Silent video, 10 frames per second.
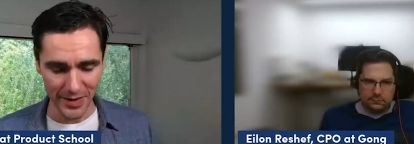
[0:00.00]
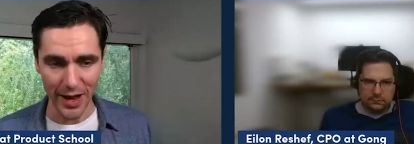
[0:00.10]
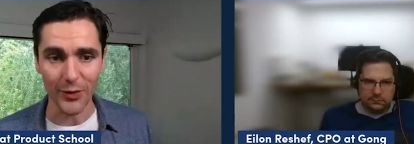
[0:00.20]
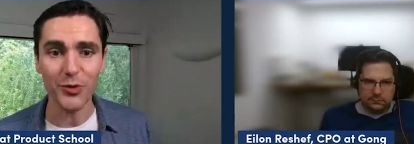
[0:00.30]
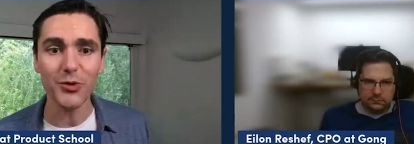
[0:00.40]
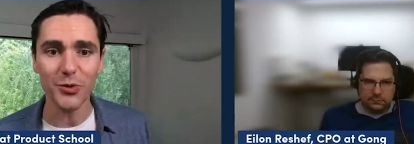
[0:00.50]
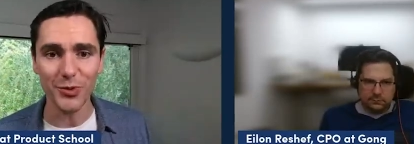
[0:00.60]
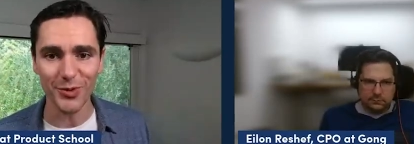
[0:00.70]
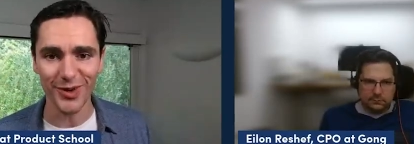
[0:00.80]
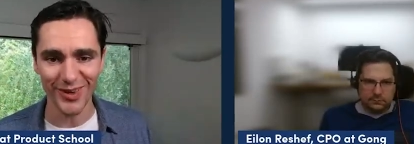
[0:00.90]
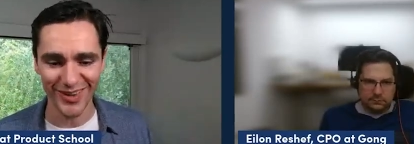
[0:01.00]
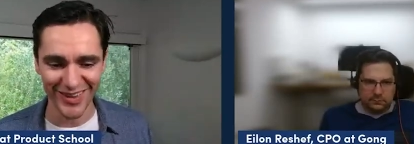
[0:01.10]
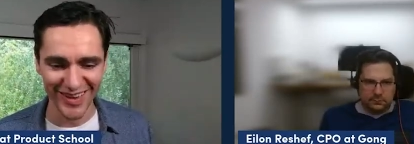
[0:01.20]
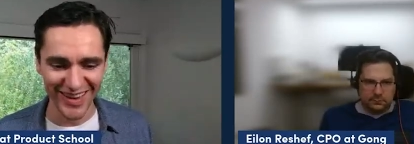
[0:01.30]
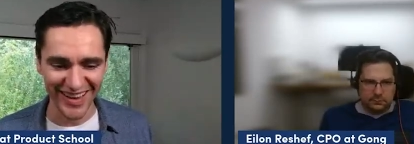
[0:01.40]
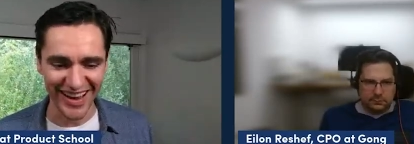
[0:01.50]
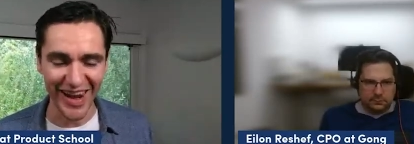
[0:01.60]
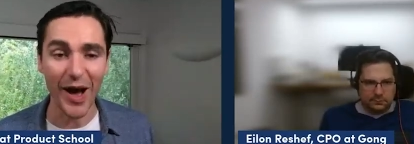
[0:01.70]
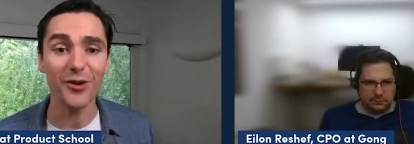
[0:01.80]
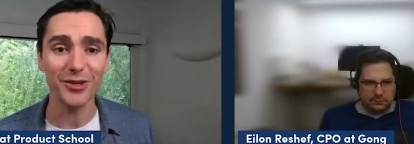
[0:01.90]
Speaker 1: how do you
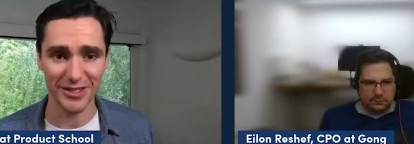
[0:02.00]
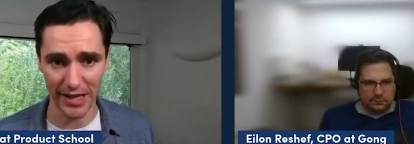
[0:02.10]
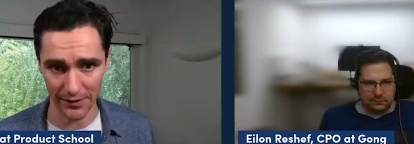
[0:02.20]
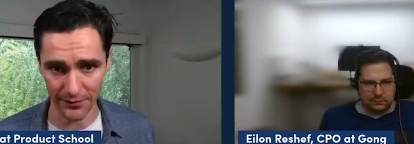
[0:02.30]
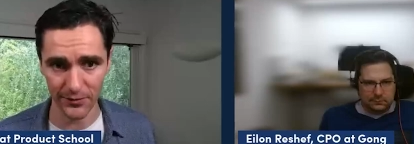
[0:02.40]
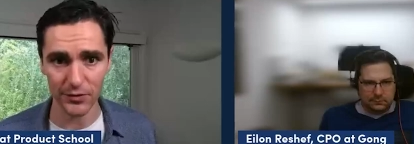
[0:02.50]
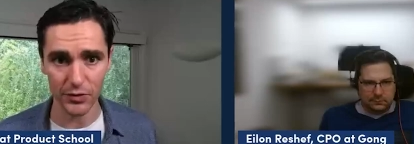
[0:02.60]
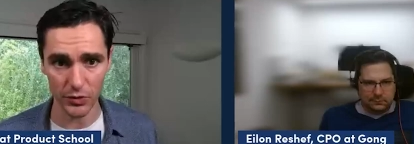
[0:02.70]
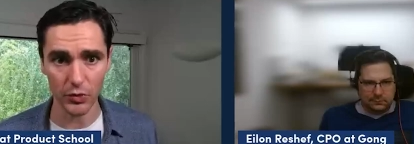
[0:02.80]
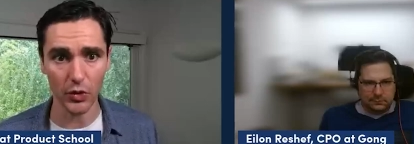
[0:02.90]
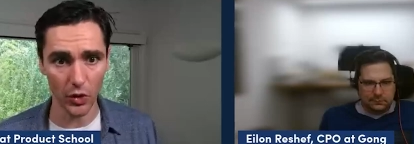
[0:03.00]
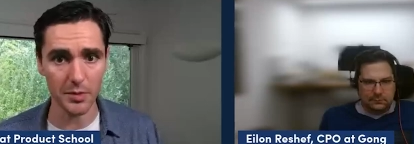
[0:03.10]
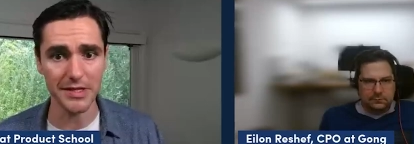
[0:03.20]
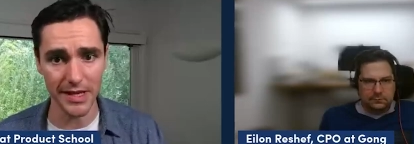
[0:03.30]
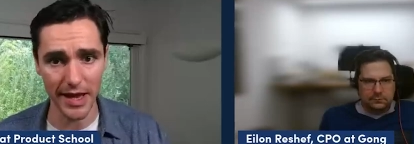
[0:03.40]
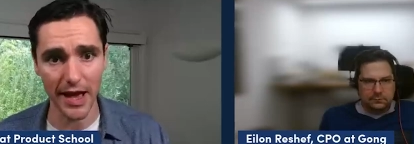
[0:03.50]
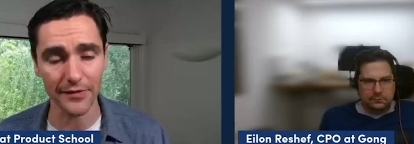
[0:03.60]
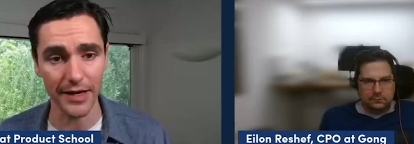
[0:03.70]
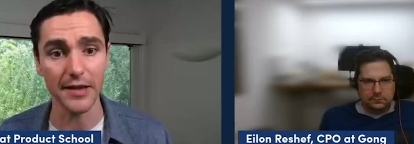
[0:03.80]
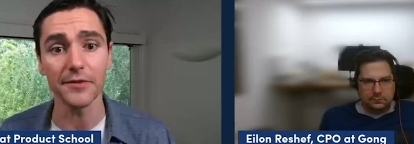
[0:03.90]
allow yourself to obviously have
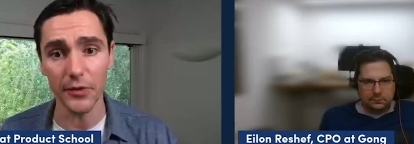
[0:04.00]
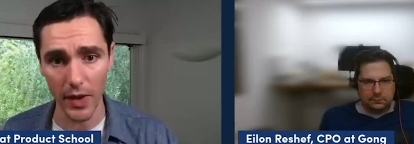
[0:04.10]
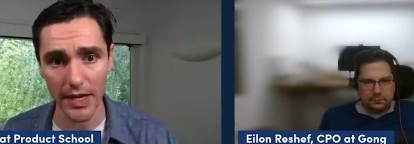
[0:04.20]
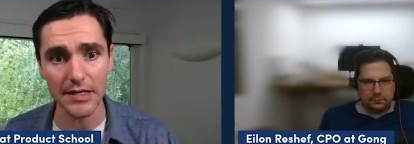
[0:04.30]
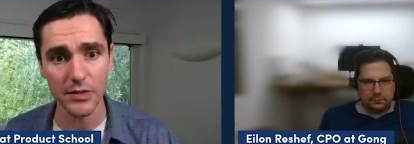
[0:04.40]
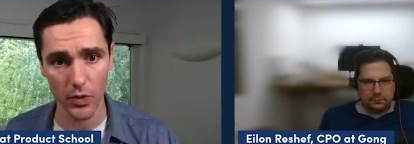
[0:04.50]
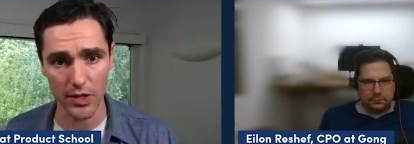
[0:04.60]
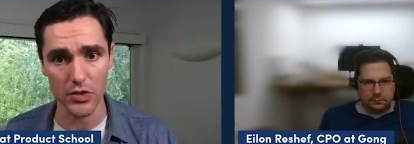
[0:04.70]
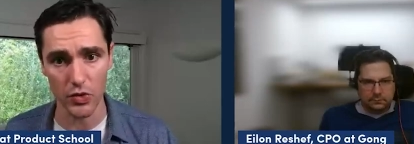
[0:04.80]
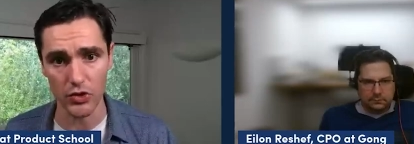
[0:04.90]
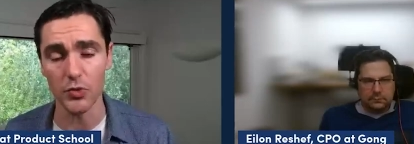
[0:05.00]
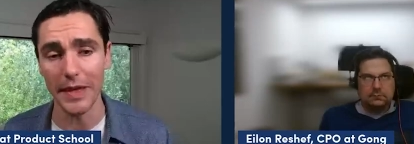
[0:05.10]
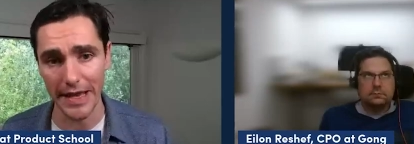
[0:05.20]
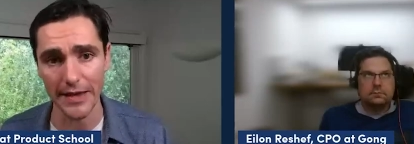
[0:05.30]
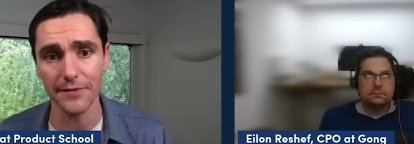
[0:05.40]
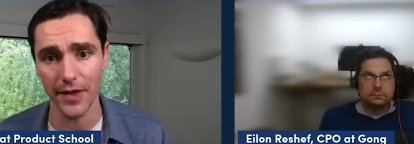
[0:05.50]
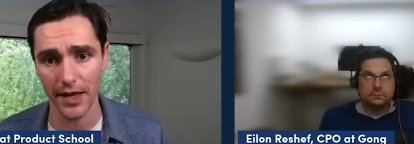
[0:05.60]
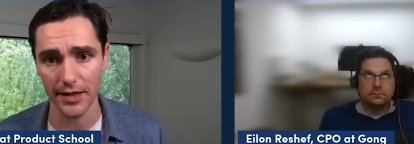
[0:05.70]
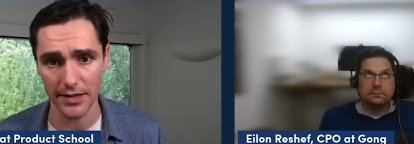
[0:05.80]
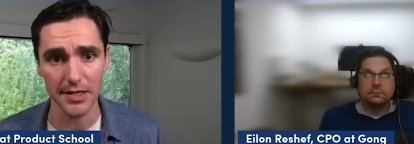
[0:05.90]
an influence when you believe
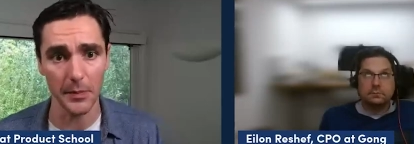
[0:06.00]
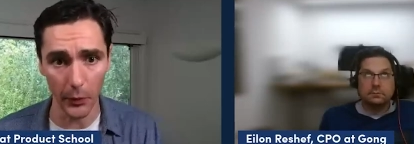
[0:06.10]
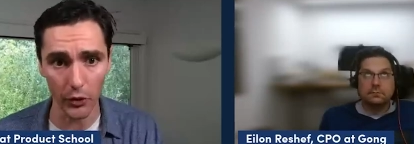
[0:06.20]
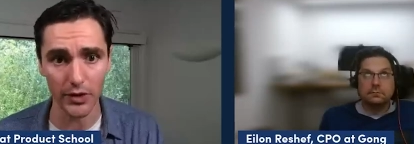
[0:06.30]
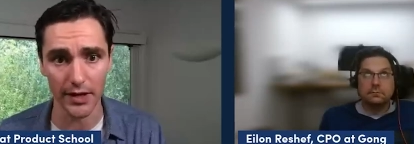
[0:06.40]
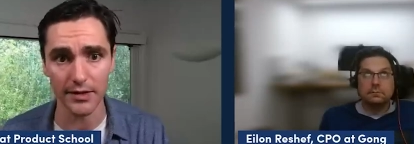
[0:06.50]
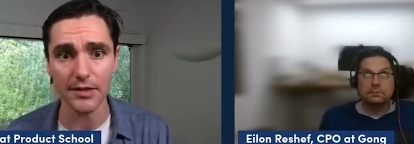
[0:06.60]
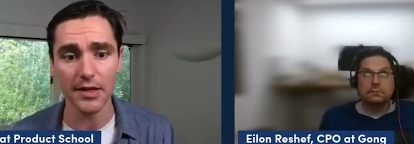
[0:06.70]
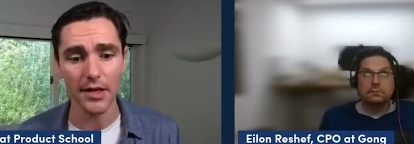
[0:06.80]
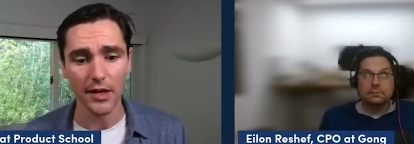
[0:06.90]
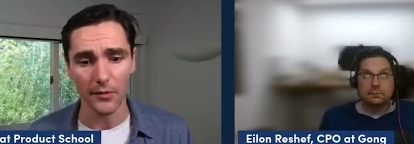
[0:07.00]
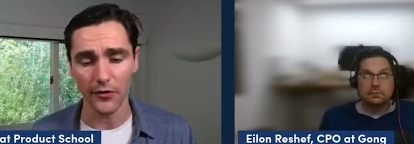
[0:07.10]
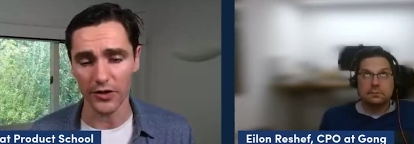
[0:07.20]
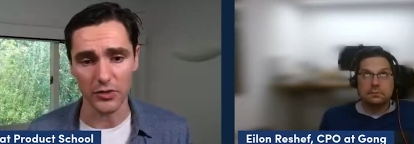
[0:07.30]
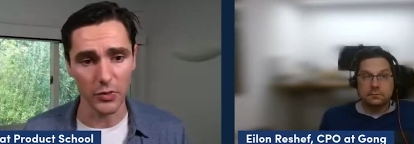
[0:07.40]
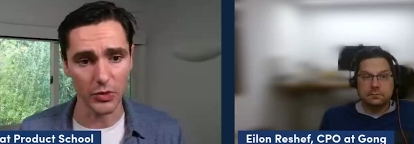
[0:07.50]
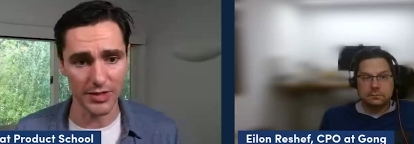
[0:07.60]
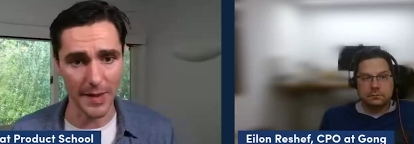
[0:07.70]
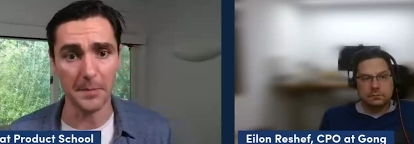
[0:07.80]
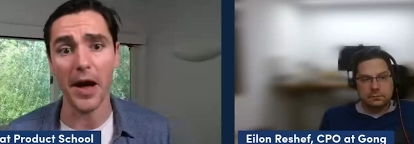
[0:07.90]
that it's important,
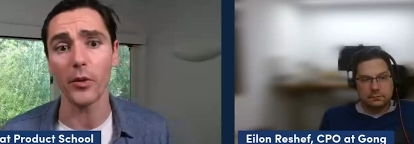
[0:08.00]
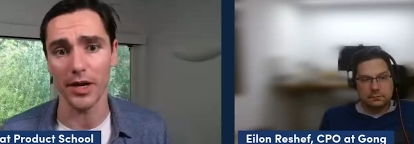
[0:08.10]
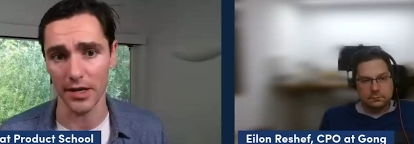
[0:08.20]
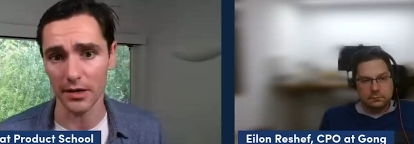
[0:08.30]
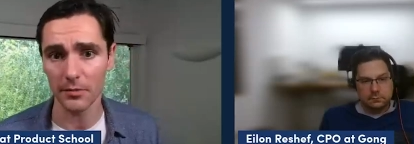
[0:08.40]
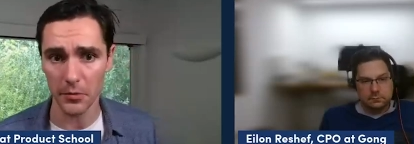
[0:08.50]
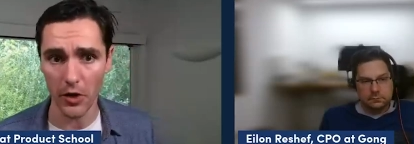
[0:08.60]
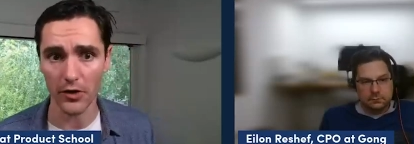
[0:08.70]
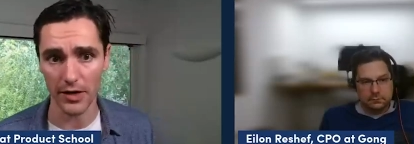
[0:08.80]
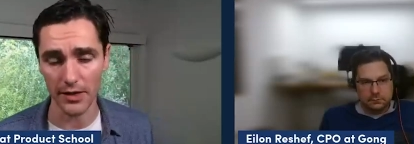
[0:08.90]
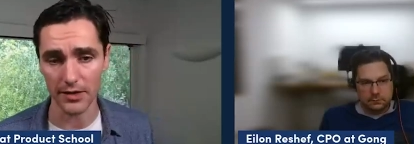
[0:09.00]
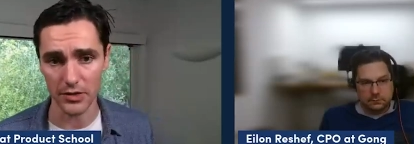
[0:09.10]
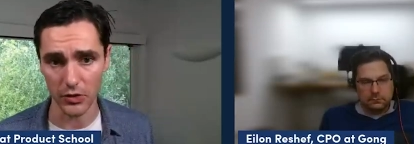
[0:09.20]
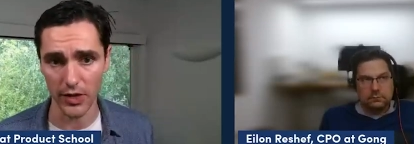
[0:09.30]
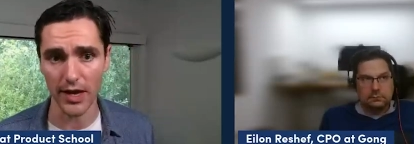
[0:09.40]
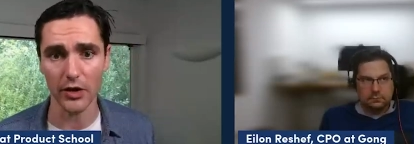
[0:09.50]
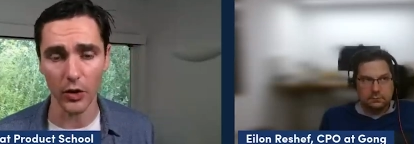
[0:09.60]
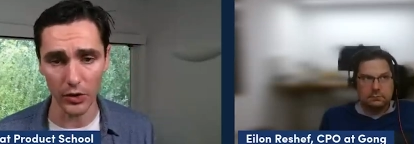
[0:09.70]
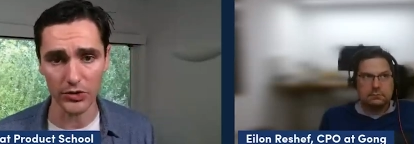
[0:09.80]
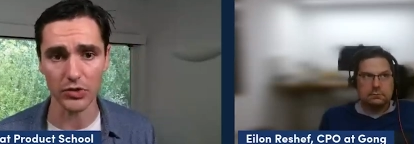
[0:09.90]
versus empowering product leaders so they can
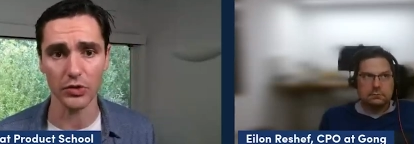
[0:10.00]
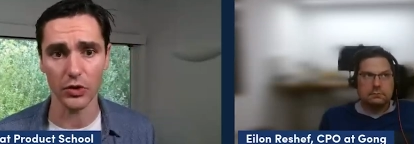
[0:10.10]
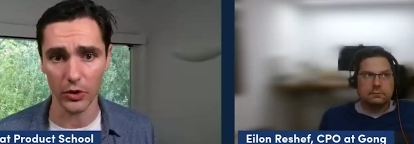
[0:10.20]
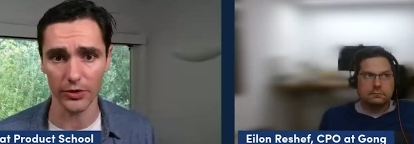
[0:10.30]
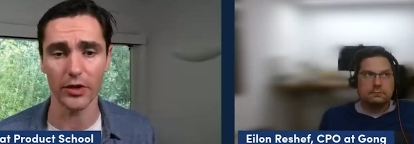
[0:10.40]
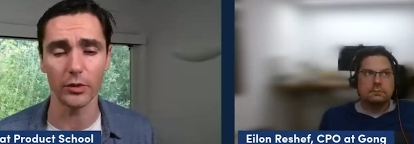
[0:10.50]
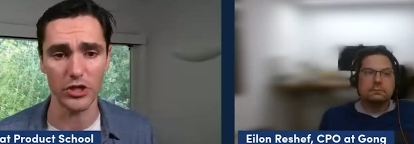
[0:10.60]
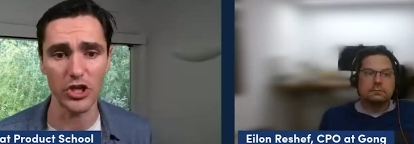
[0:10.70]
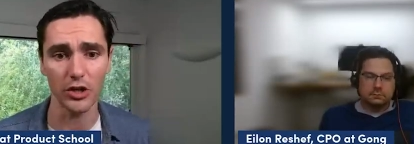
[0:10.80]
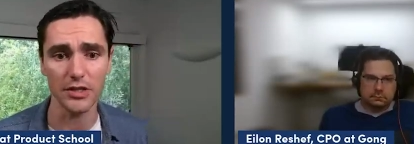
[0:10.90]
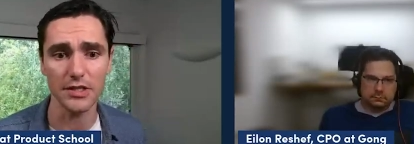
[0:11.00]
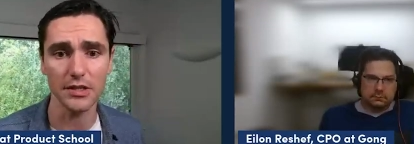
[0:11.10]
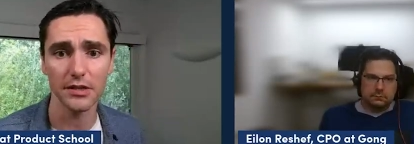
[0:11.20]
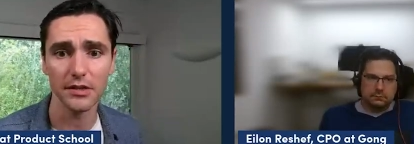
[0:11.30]
also call their own shots?